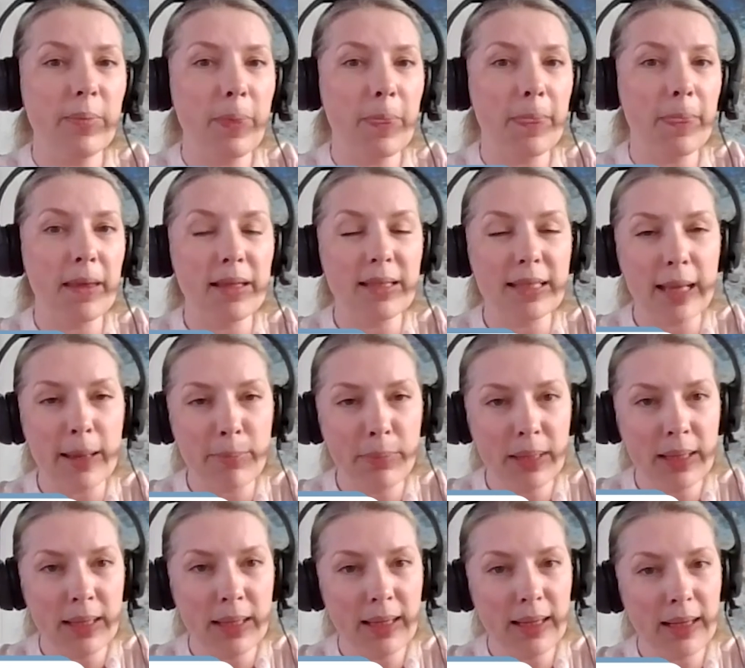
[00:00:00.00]
is
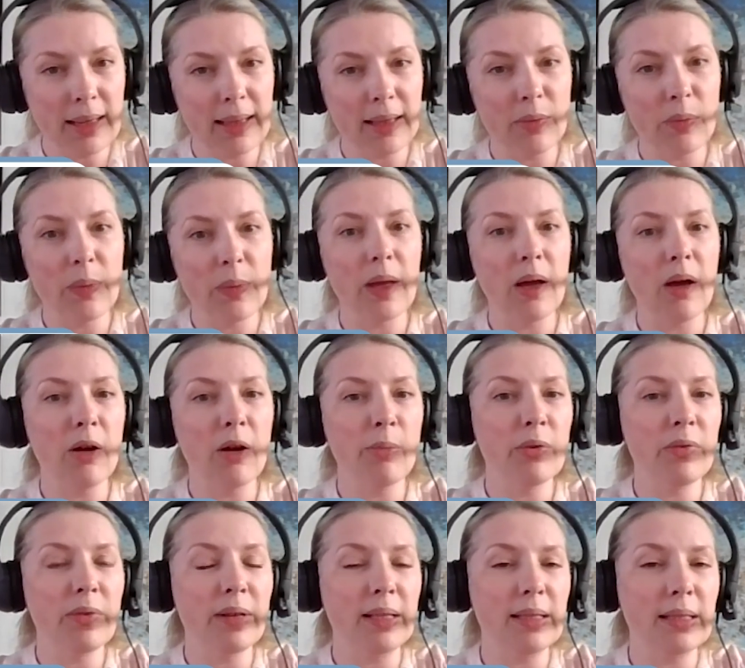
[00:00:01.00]
happening and that we are
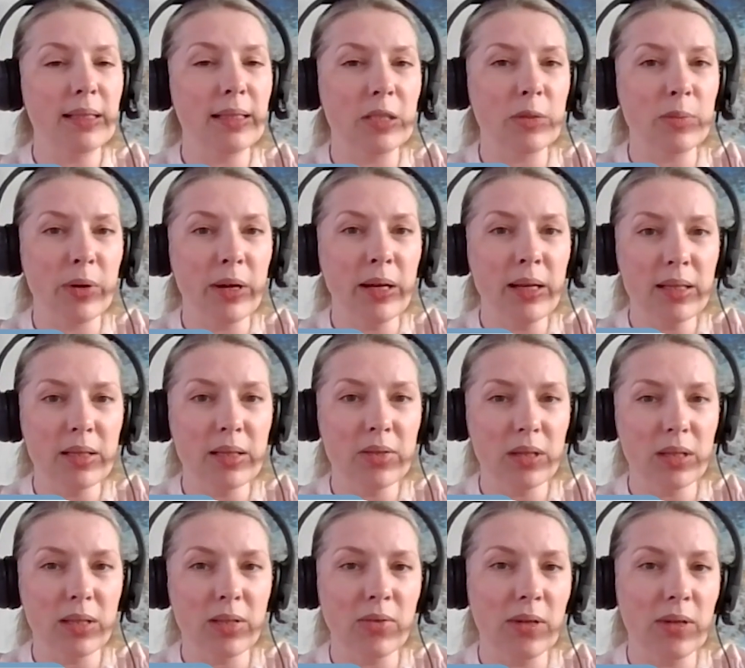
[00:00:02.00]
preventing spread
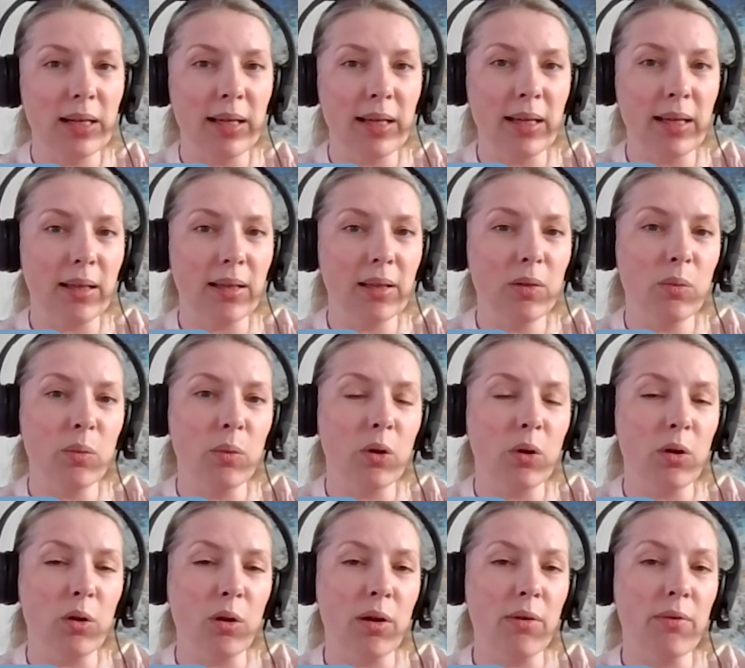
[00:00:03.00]
is really the
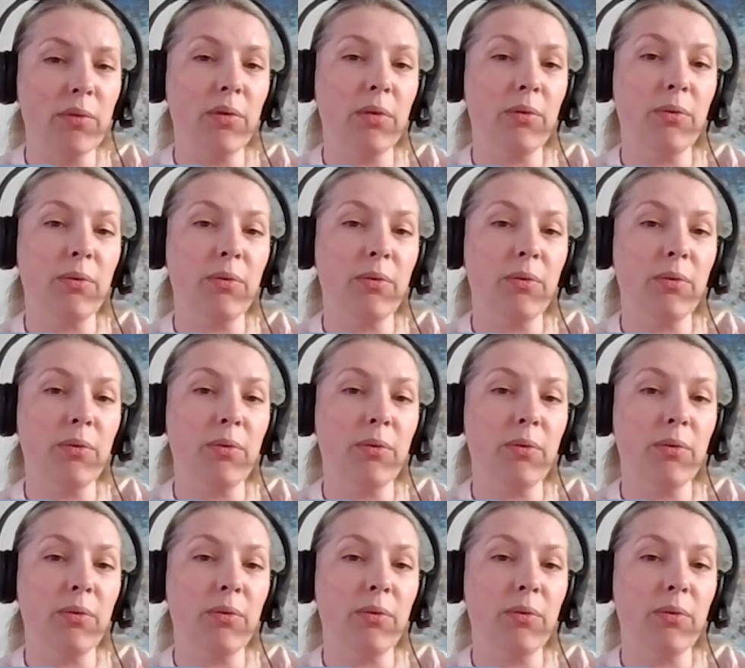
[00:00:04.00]
work of